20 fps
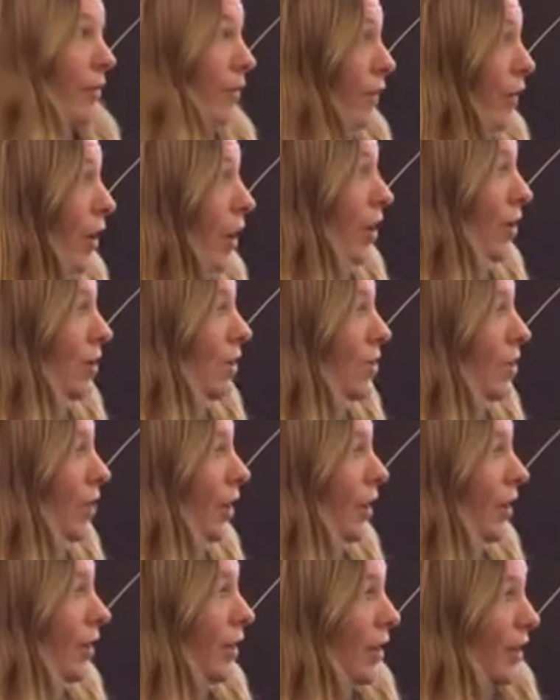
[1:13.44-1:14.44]

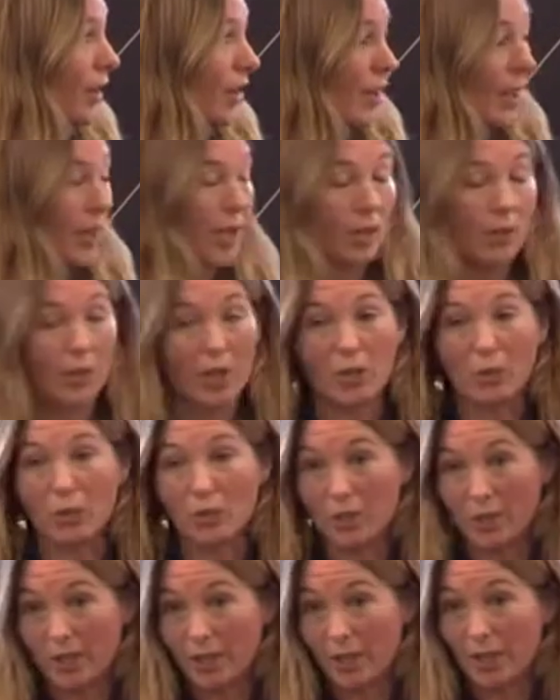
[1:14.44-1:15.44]
faster in
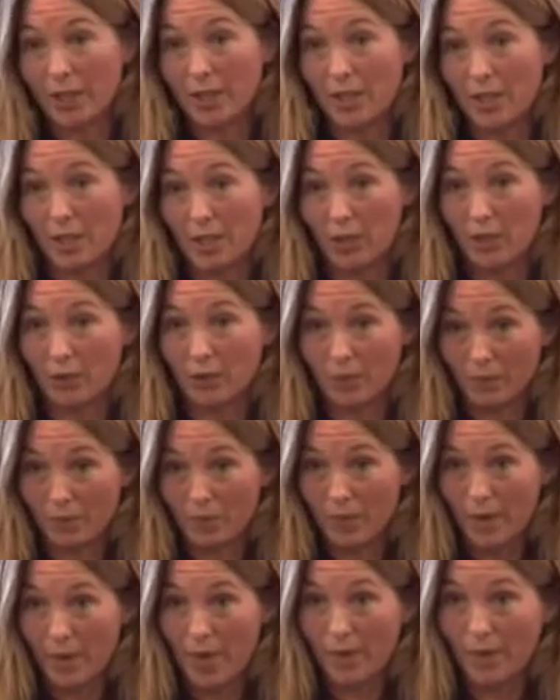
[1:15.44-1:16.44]
order to continue
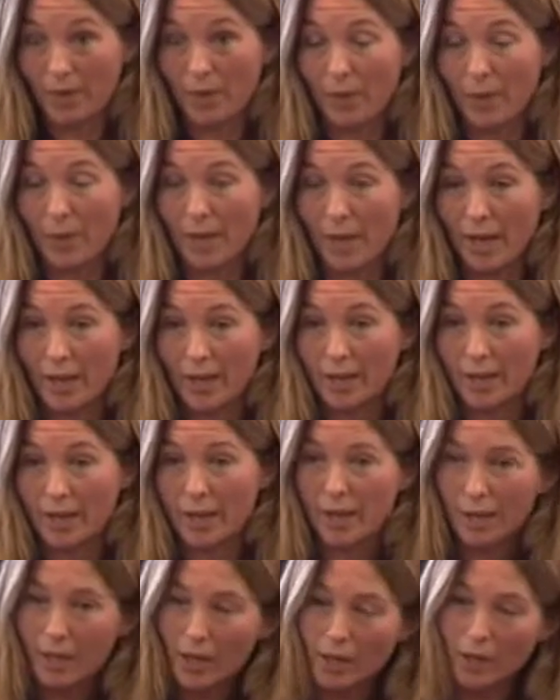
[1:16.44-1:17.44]
having a place.
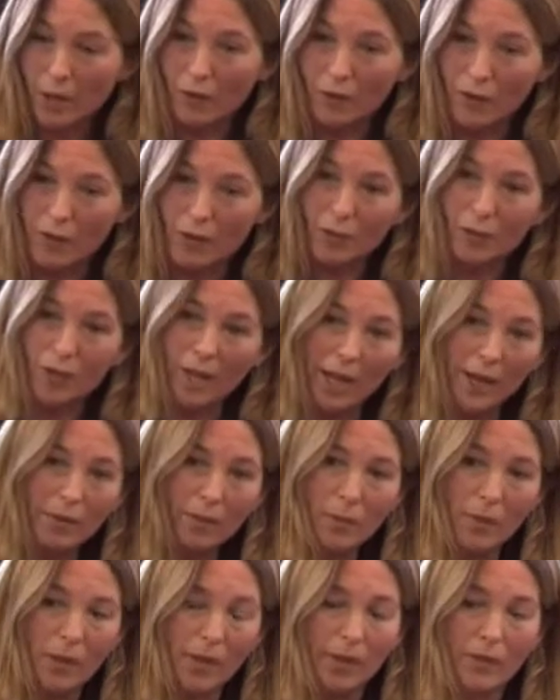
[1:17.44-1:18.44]
And offset will have
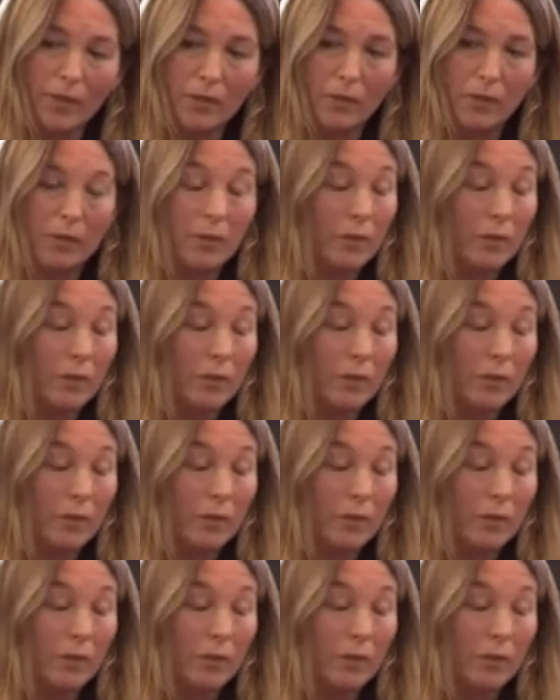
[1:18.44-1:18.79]
a place for a